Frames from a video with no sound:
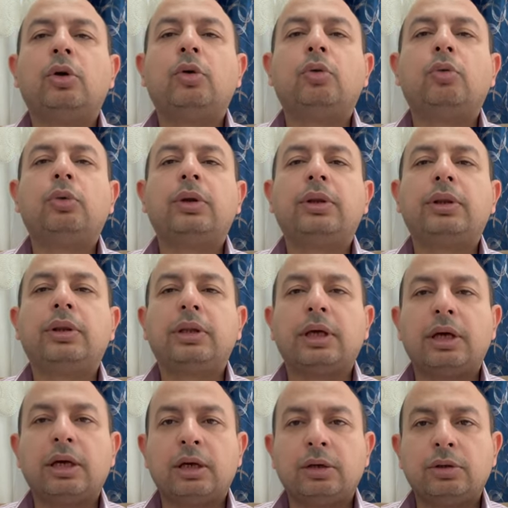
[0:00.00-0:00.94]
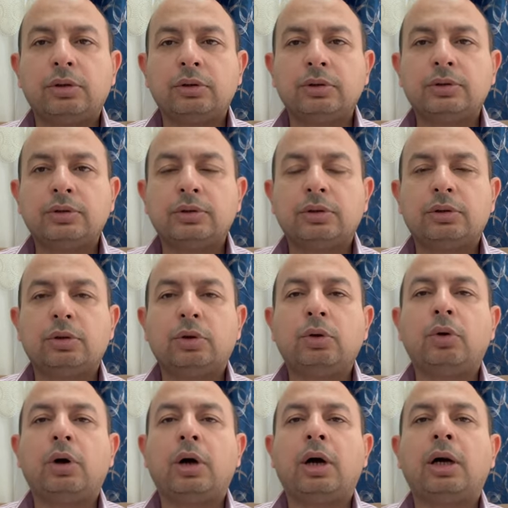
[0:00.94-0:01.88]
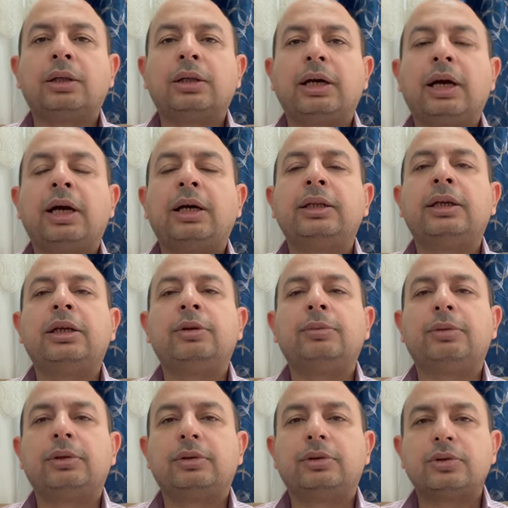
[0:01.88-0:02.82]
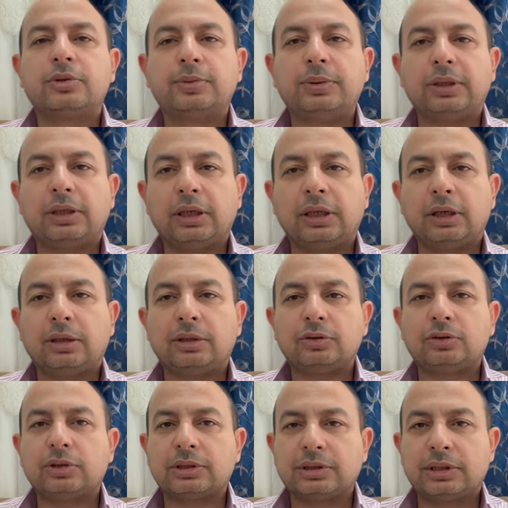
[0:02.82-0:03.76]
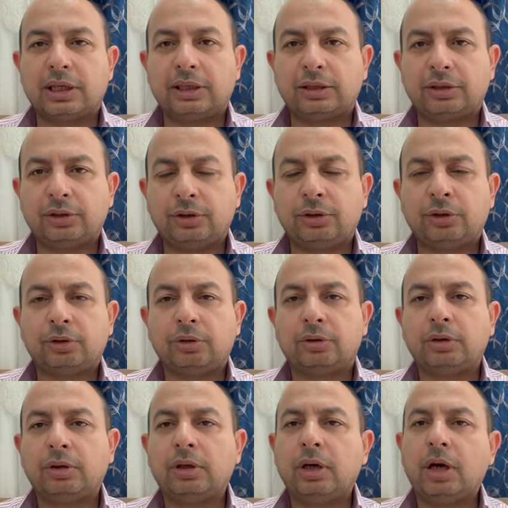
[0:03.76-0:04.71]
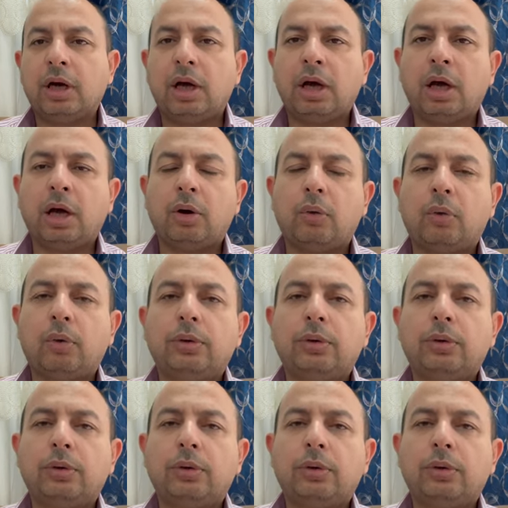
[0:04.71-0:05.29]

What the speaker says: with those who are unable to speak English, just like you. How?